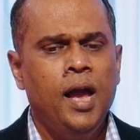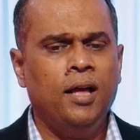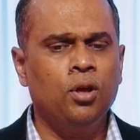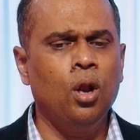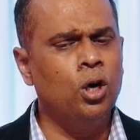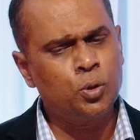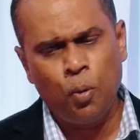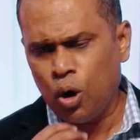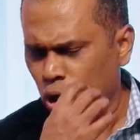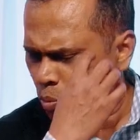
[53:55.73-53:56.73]
And the Lord
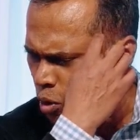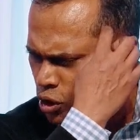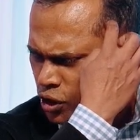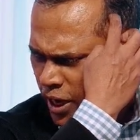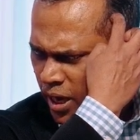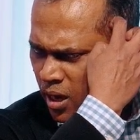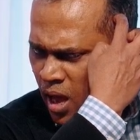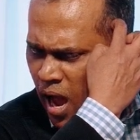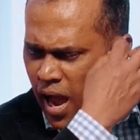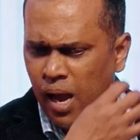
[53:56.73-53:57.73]
spoke unto Moses saying,
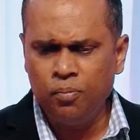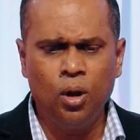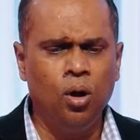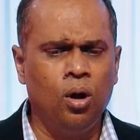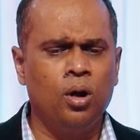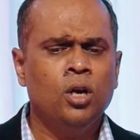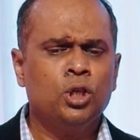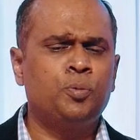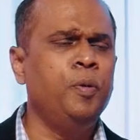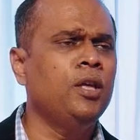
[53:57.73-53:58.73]
I am the Lord.
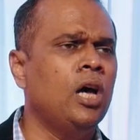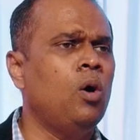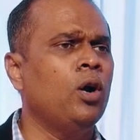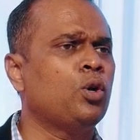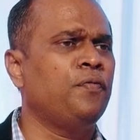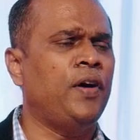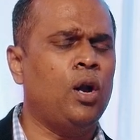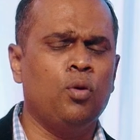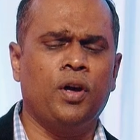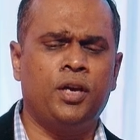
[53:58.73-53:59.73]
Speak thou unto
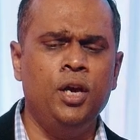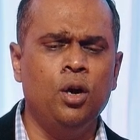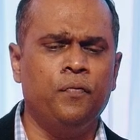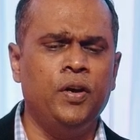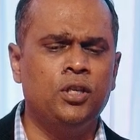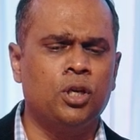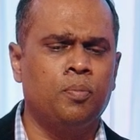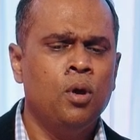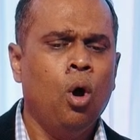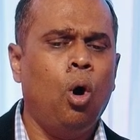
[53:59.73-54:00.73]
Pharaoh, the king of
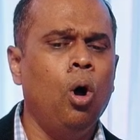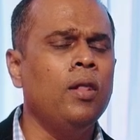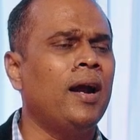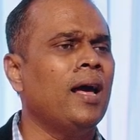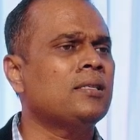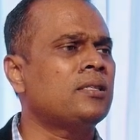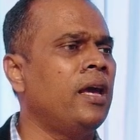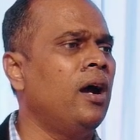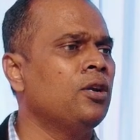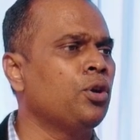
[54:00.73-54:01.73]
Egypt, all that I say
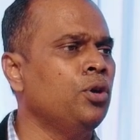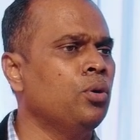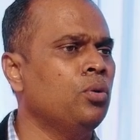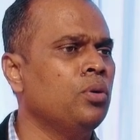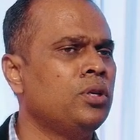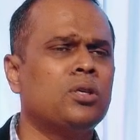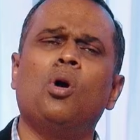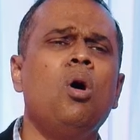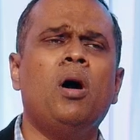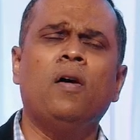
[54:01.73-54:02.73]
unto you. He says,
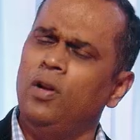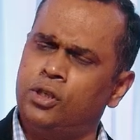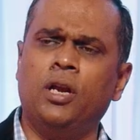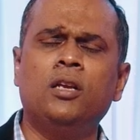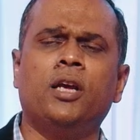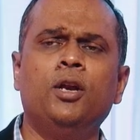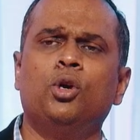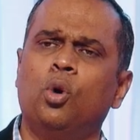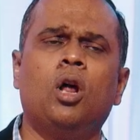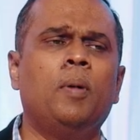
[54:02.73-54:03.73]
go, I will still send you.
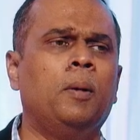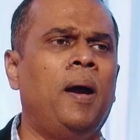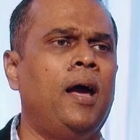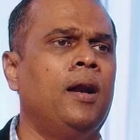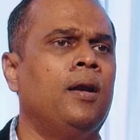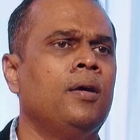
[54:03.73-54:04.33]
You are my man.